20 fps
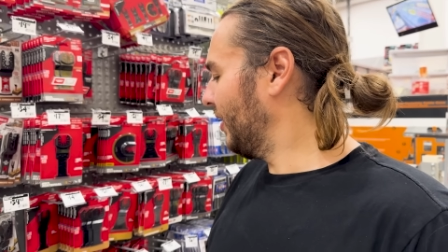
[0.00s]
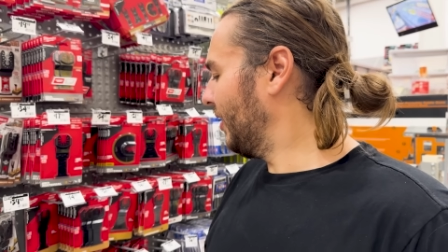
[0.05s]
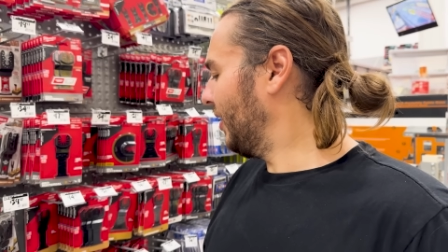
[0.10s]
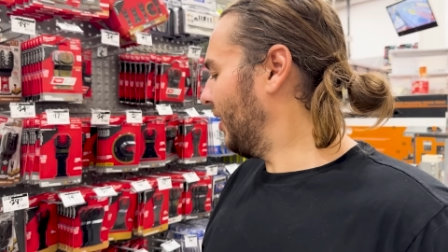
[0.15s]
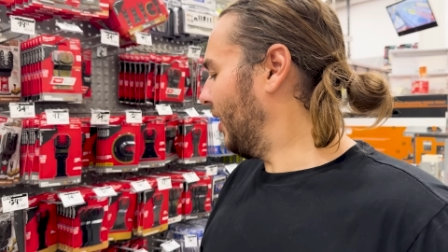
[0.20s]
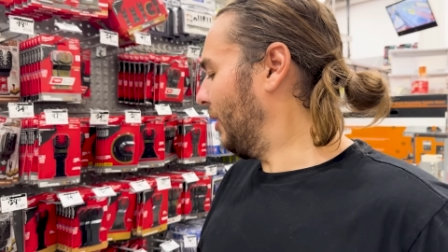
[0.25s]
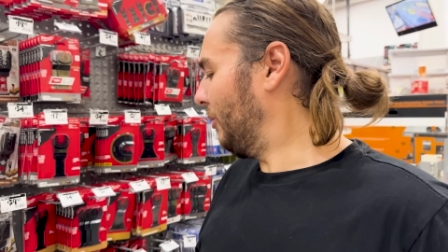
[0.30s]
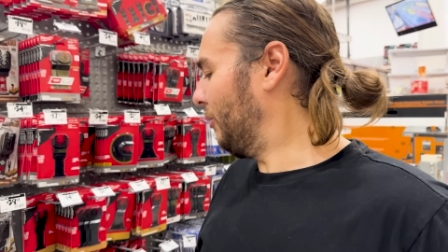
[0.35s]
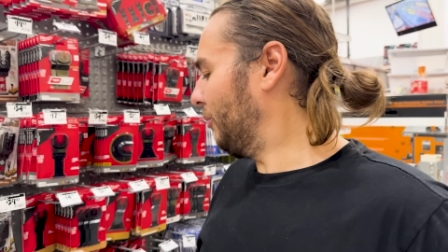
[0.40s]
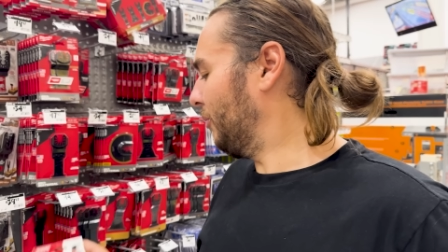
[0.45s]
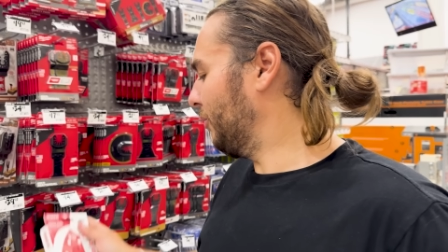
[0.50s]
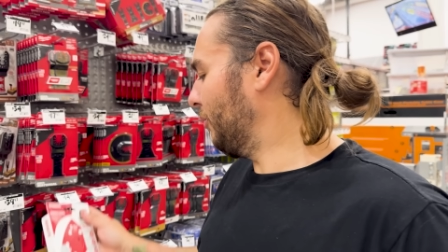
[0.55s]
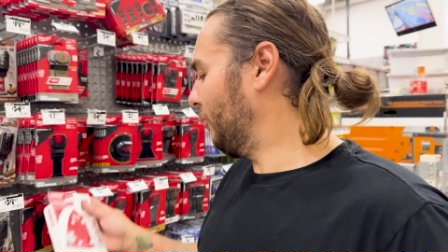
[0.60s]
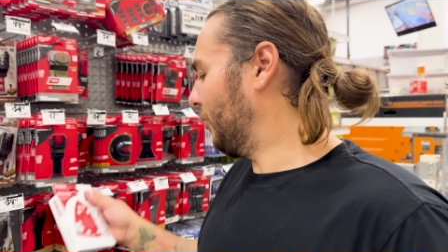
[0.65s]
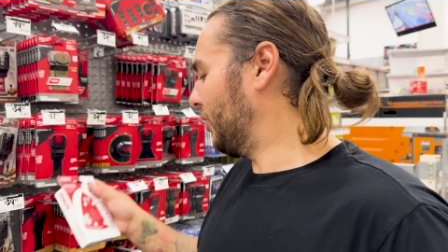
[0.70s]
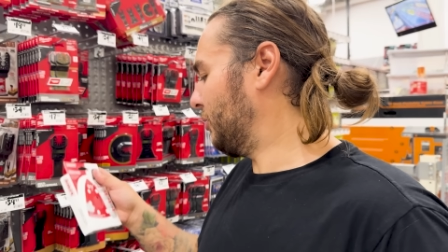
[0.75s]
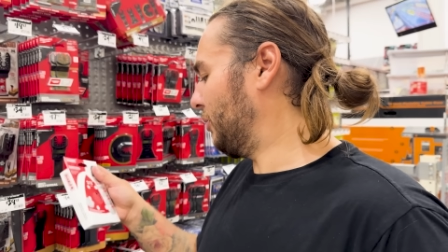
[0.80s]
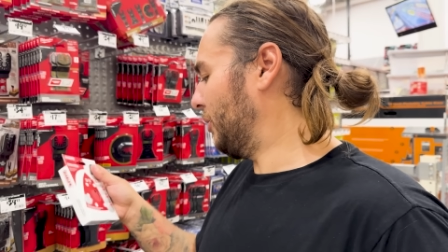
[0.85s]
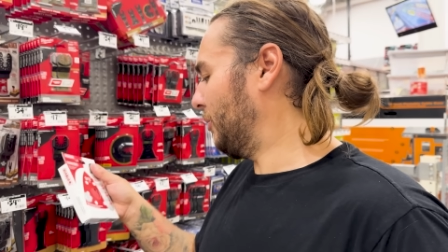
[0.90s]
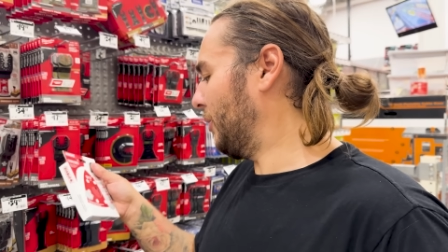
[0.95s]
um,
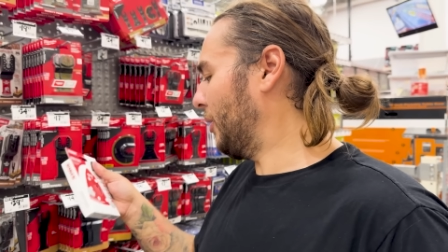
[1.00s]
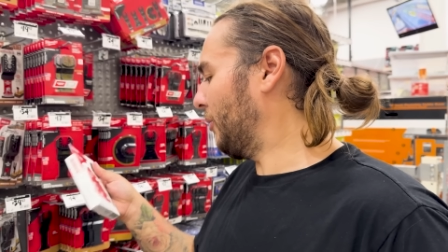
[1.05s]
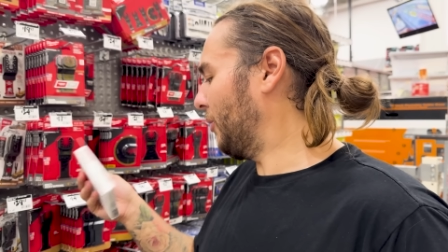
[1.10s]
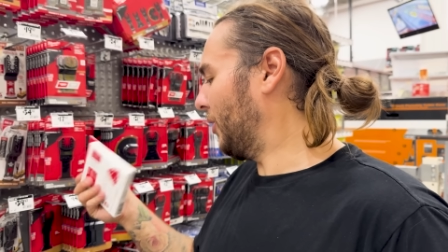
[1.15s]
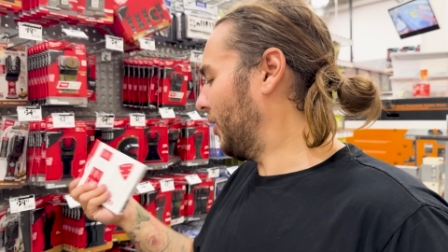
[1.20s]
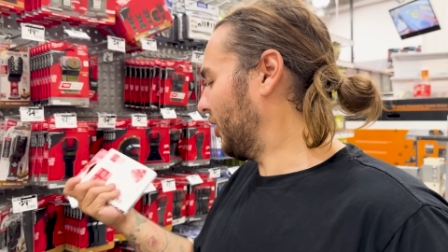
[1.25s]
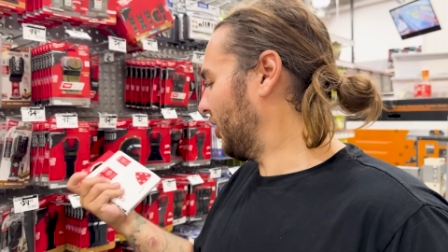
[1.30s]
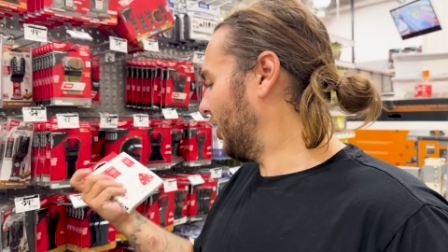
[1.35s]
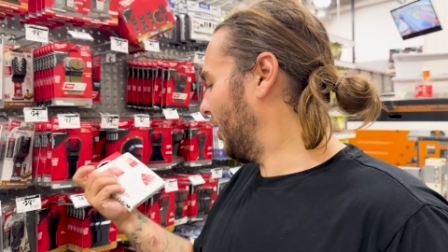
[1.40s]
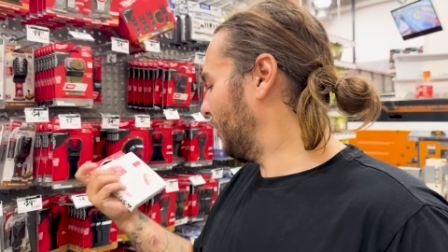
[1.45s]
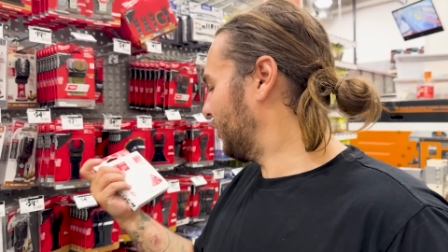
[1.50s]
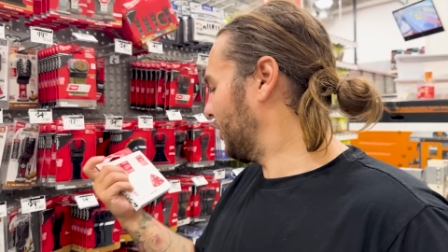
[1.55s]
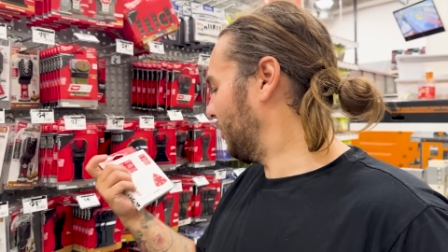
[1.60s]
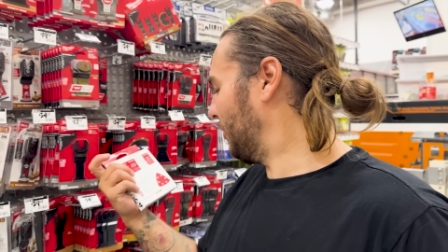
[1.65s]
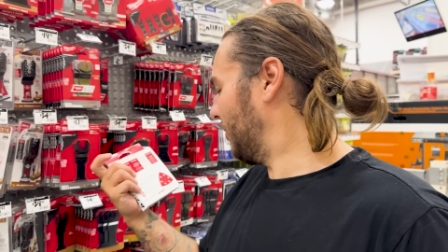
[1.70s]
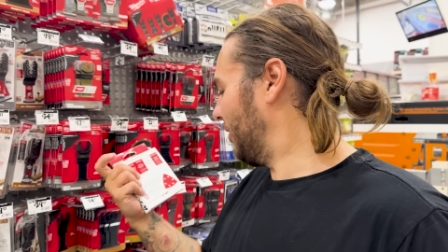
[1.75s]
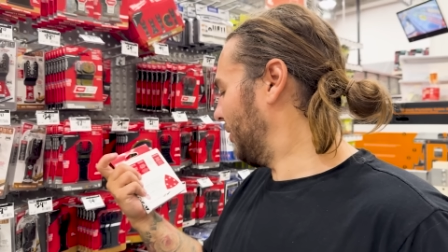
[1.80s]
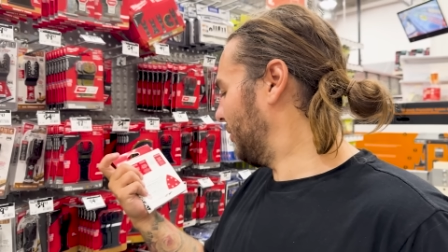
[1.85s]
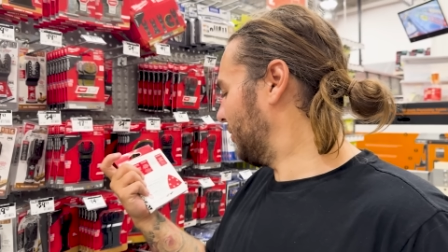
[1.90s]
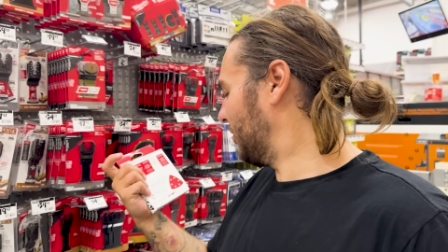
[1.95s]
which we may want to grab some of
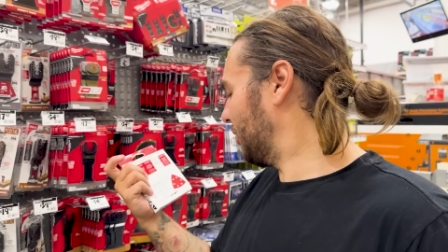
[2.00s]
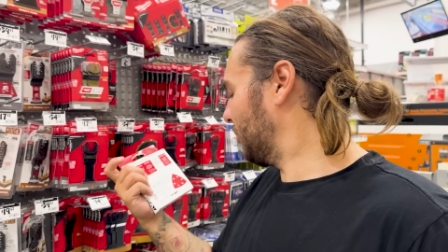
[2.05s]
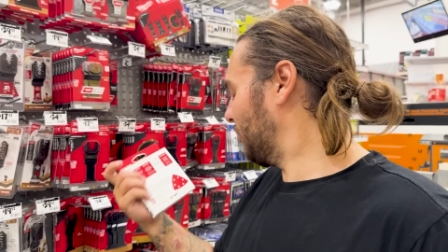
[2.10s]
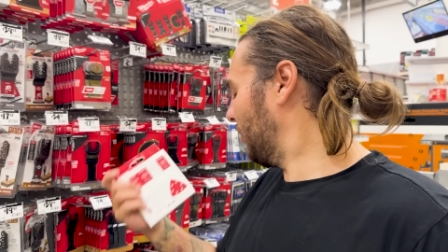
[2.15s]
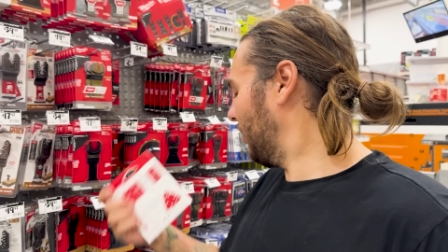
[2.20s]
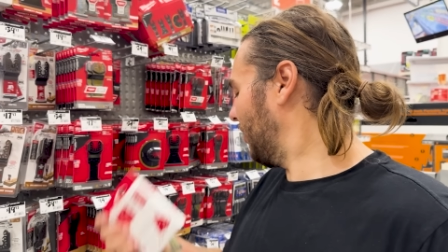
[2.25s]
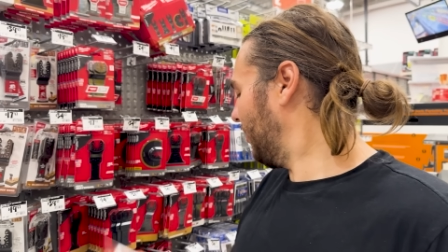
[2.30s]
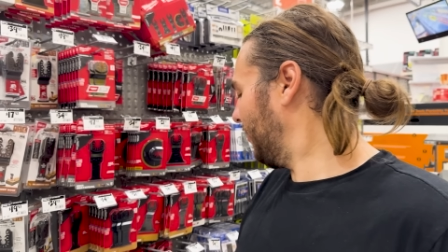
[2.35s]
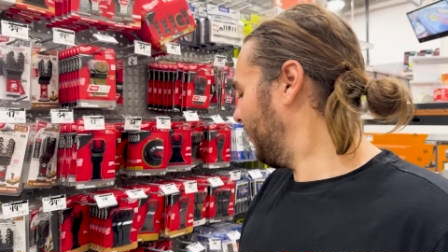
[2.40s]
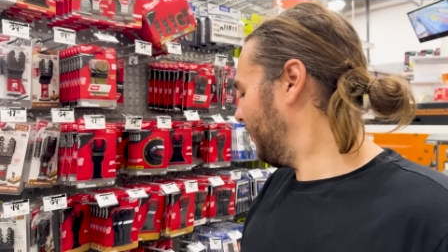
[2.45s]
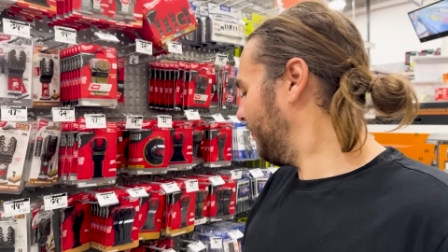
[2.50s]
those as well.